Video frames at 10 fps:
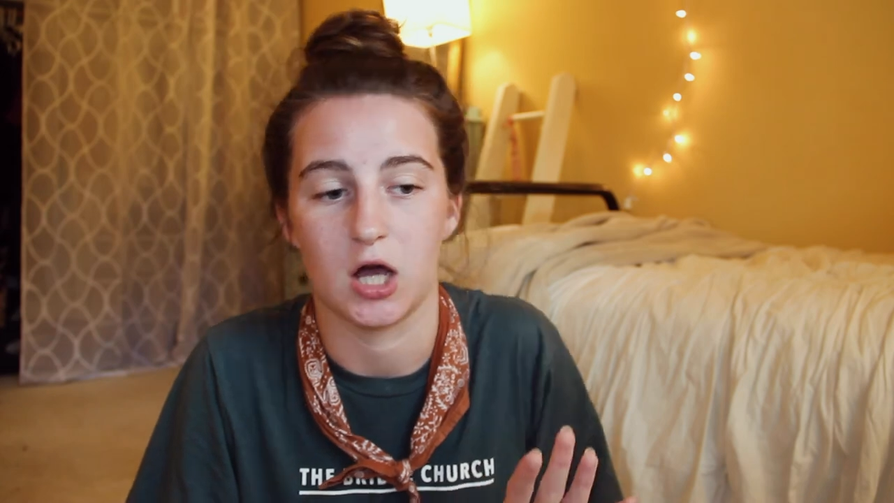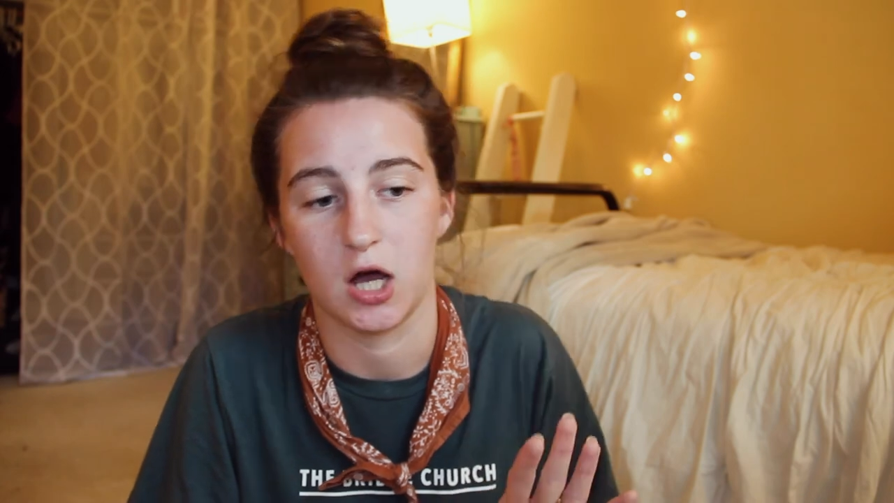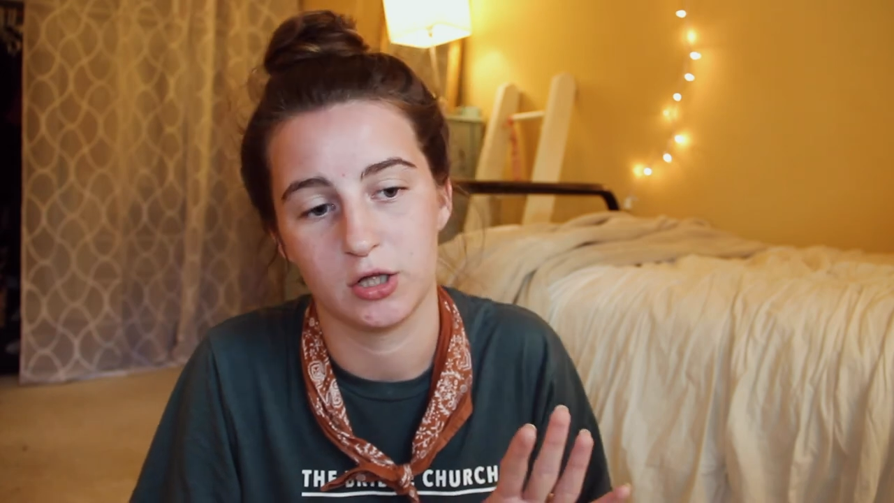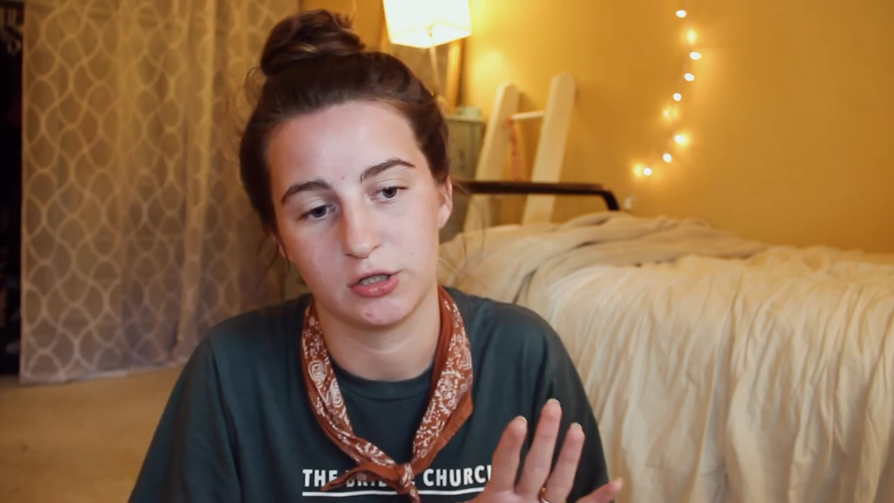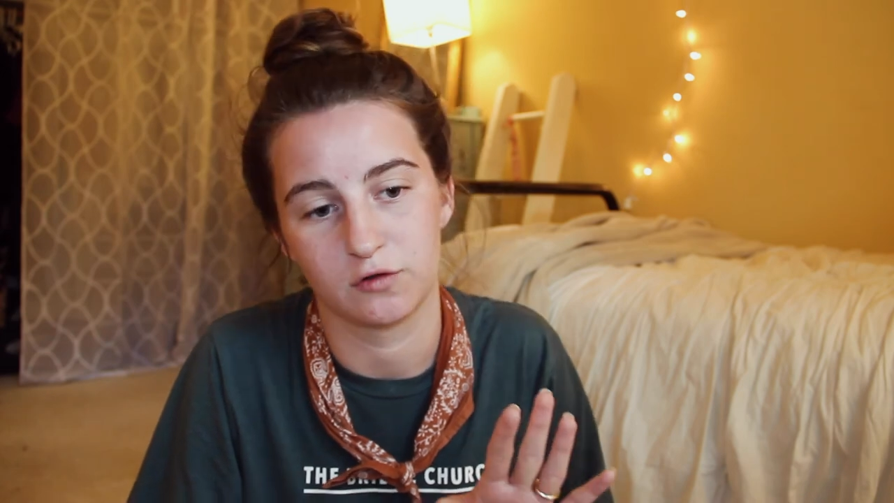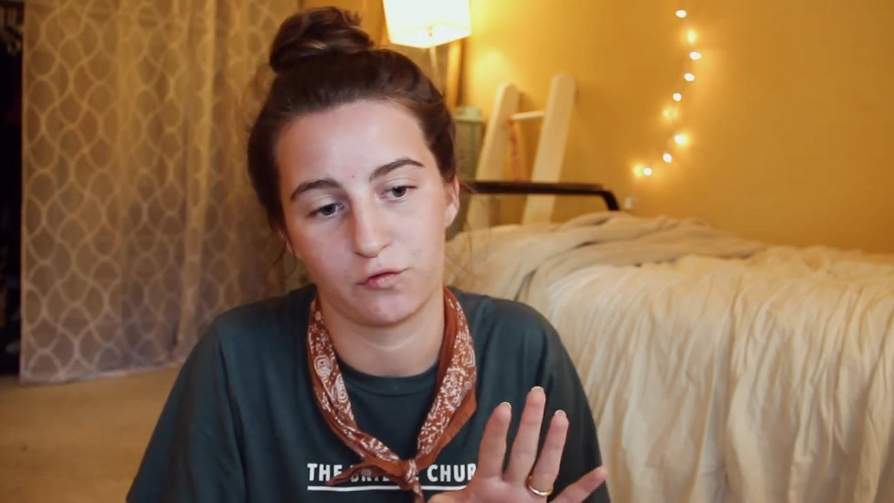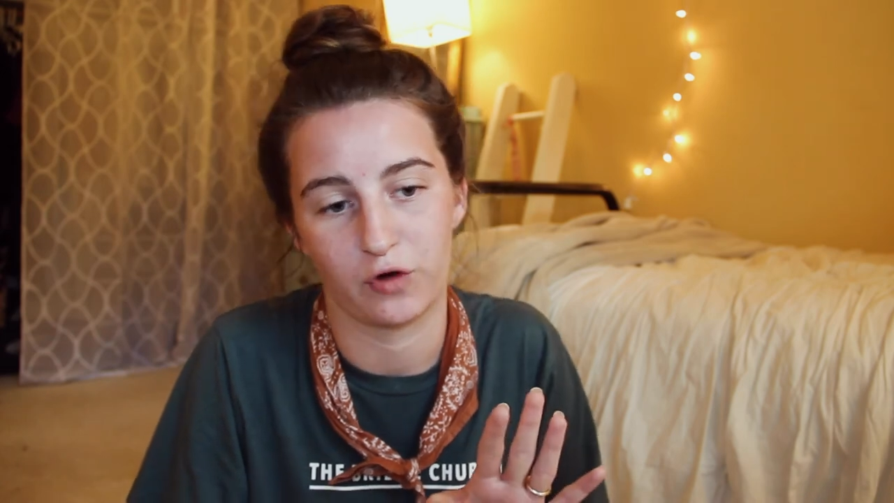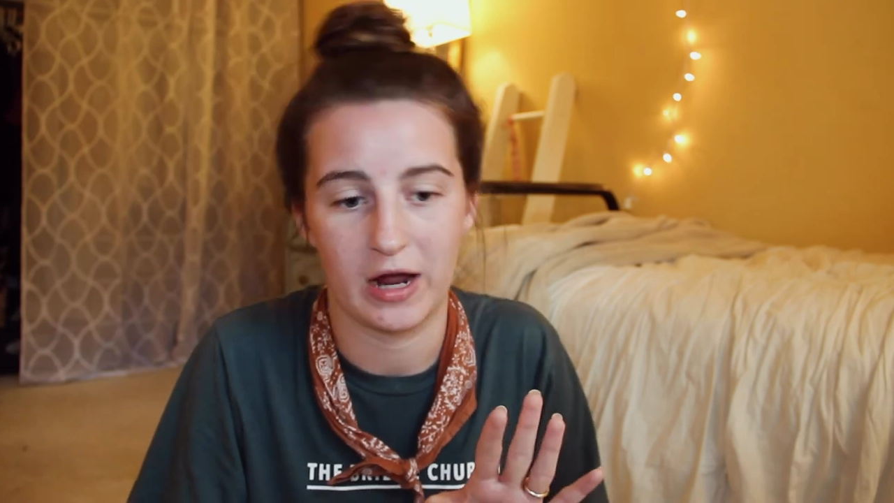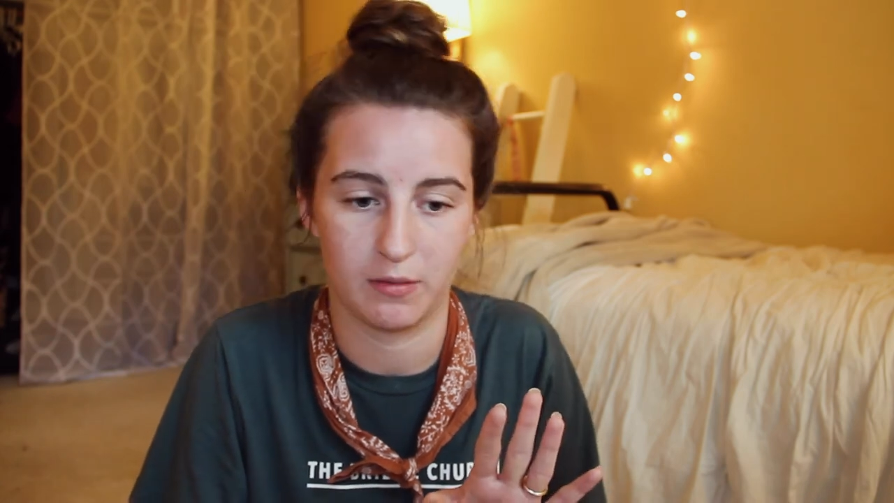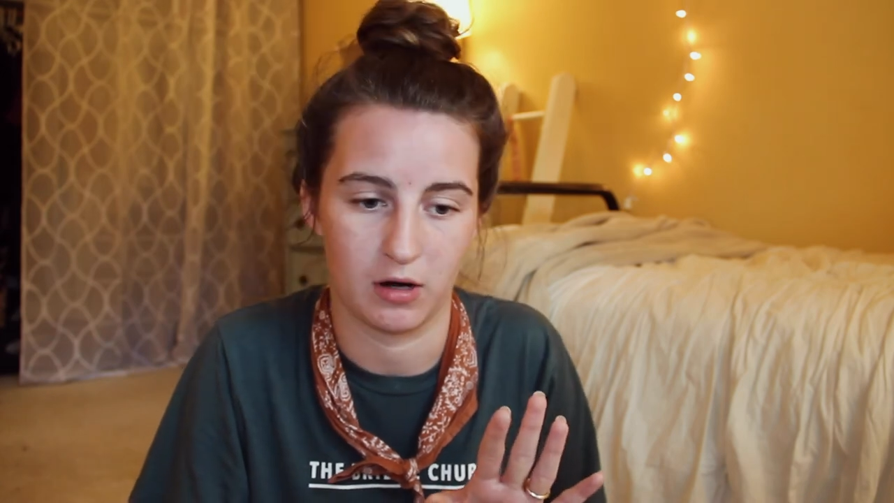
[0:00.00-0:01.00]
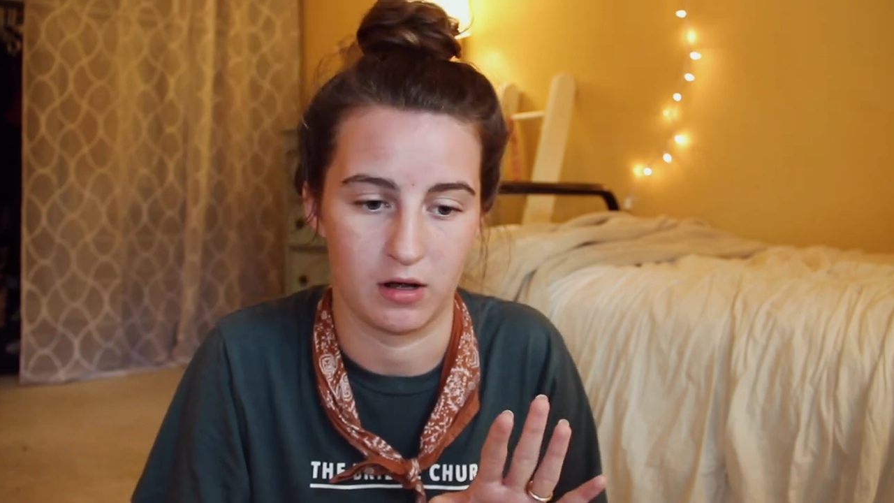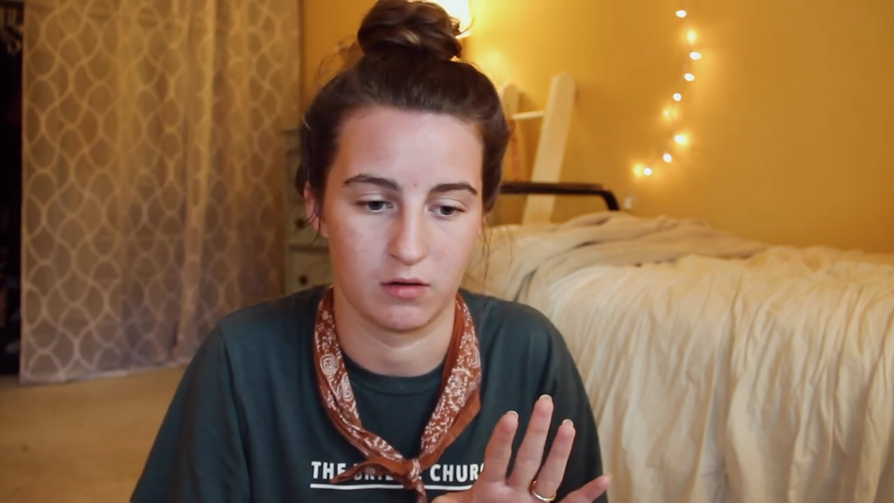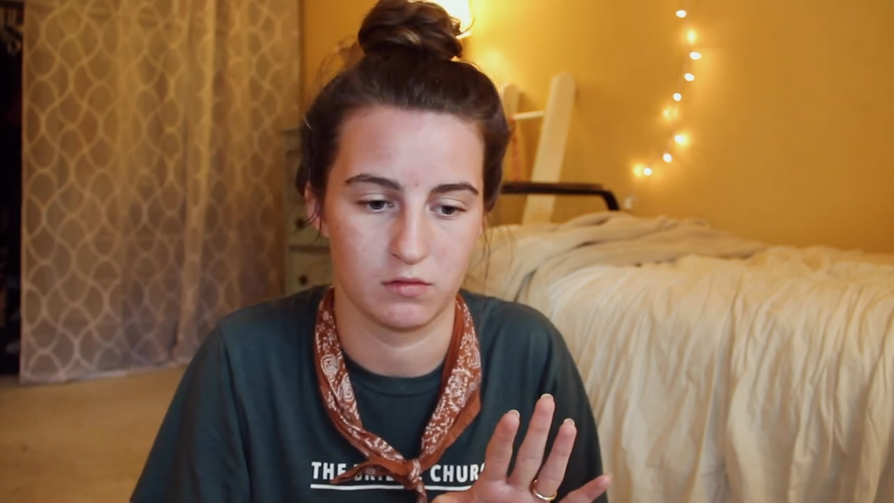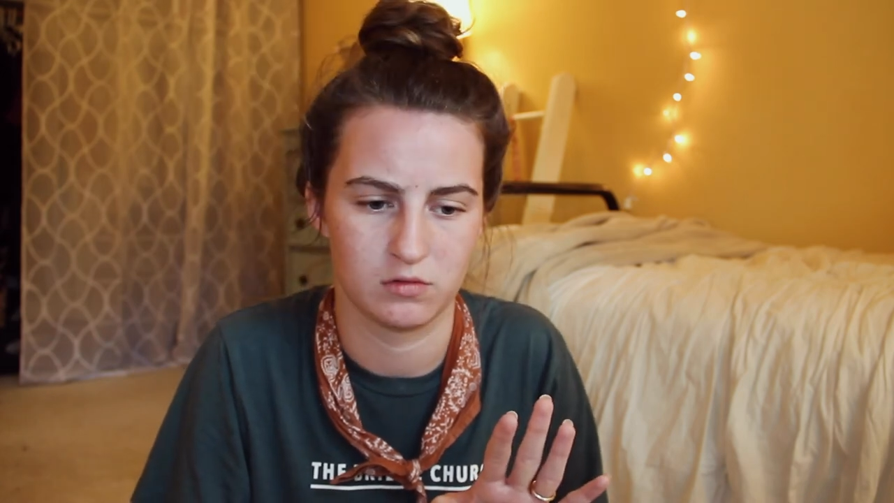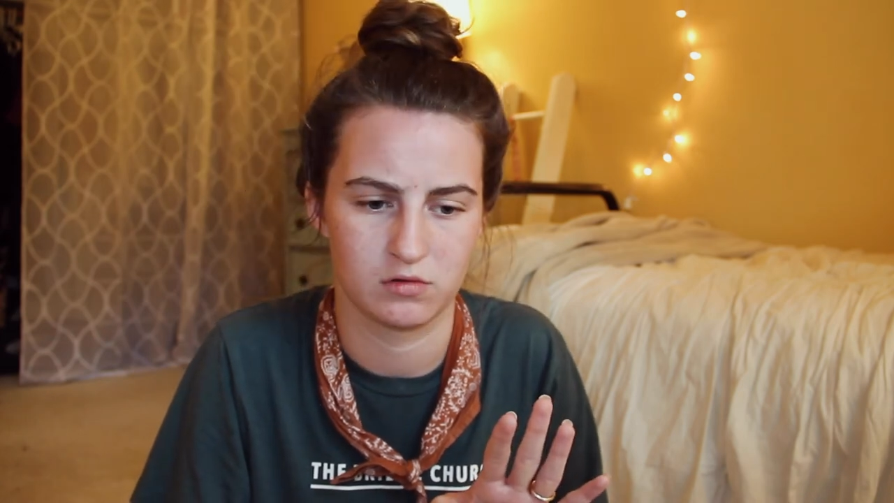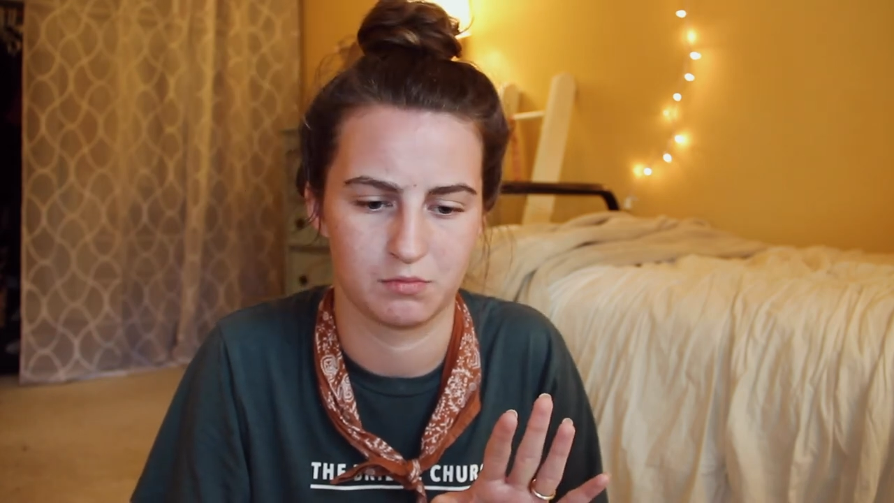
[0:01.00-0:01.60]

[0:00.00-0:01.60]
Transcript: college frat house